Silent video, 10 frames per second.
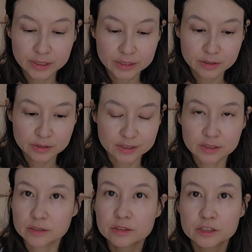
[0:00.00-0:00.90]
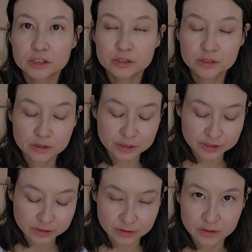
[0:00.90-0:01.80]
signatures on
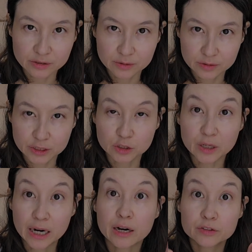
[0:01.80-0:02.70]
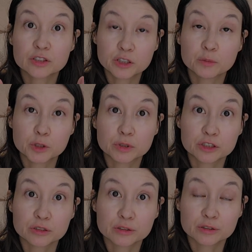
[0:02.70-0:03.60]
it. And you have to keep the
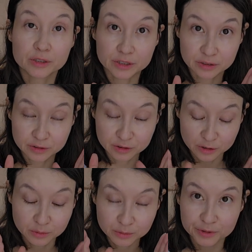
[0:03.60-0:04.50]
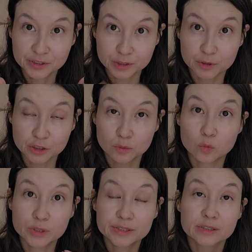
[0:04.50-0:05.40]
original. Like, don't lose the original.
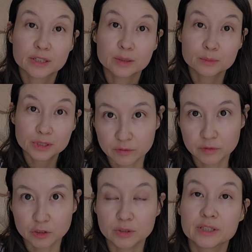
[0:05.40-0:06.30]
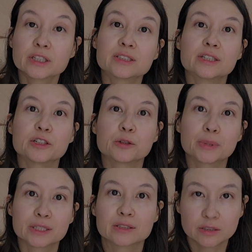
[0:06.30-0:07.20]
Once it comes, you need that to get your
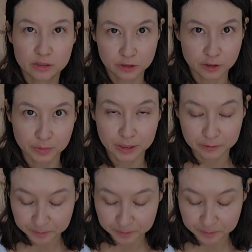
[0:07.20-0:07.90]
pets into Japan.